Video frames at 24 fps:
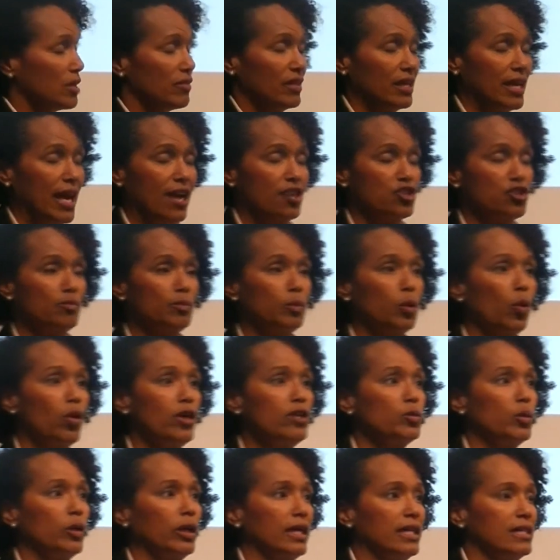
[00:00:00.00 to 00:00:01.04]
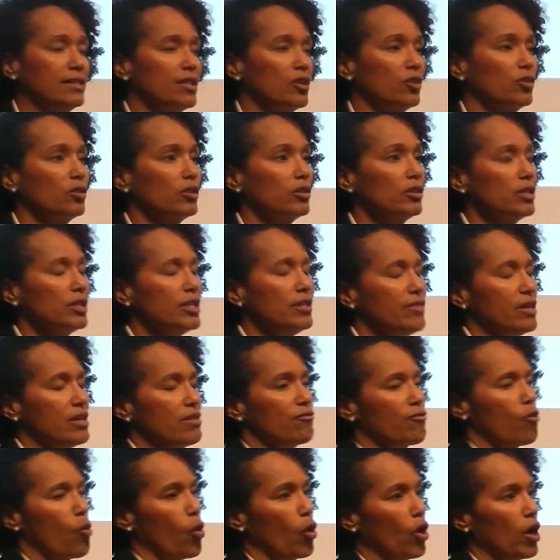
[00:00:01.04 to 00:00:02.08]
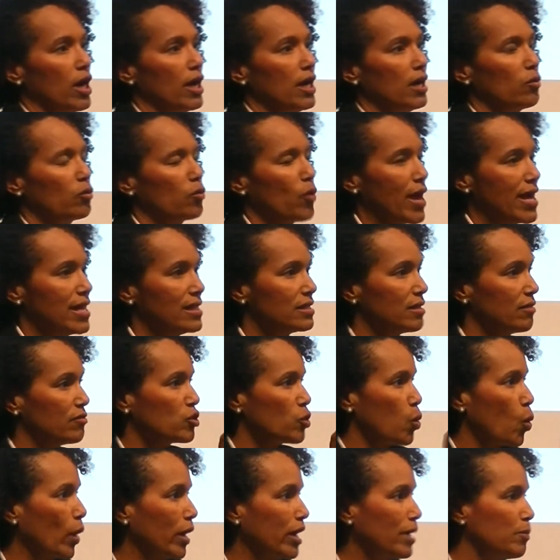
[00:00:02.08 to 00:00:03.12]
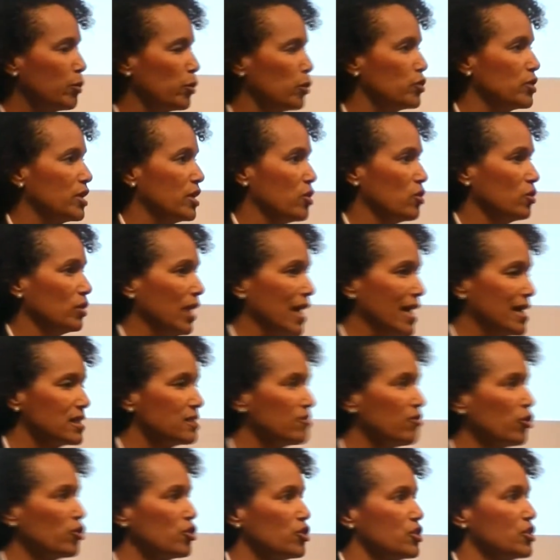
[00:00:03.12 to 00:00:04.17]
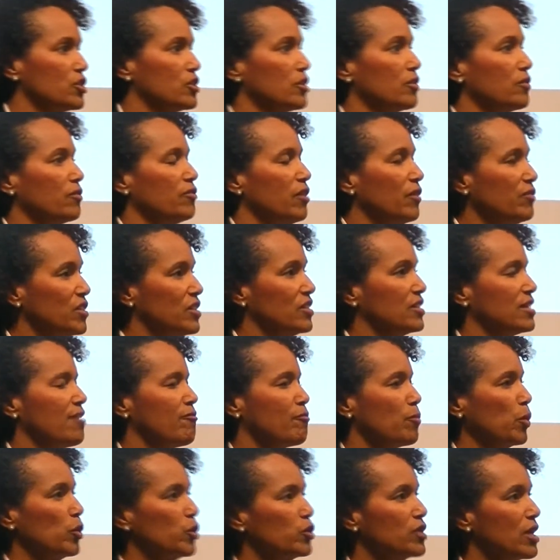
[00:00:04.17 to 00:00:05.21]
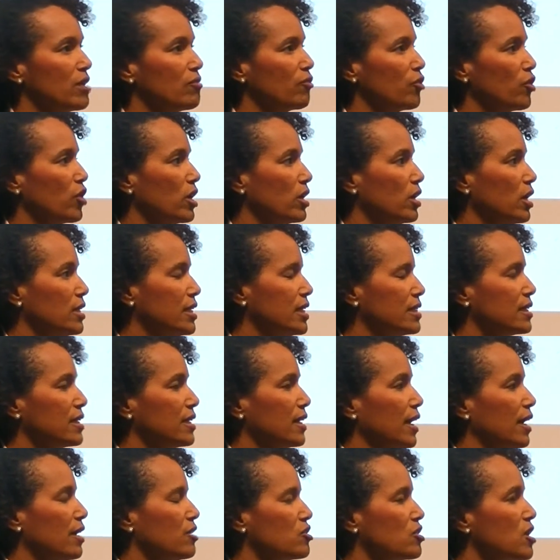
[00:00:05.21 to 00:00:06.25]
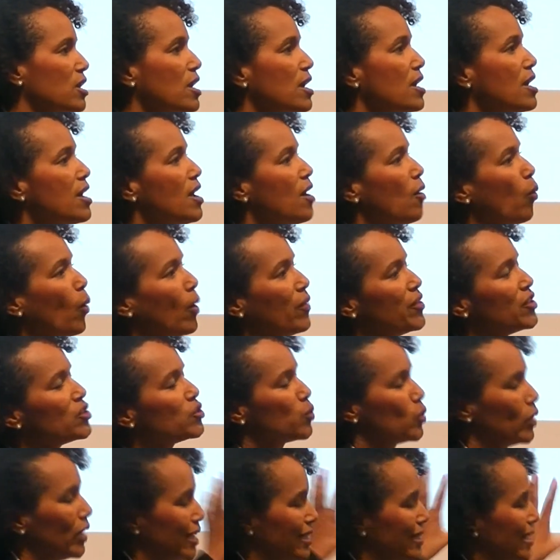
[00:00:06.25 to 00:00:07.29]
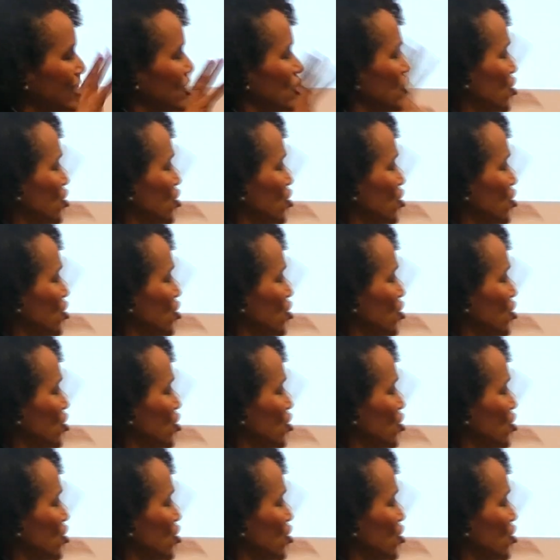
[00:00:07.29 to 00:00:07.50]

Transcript: of engaged employees would consider leaving for a raise of 20% or less versus the 57% for disengaged. What this really says,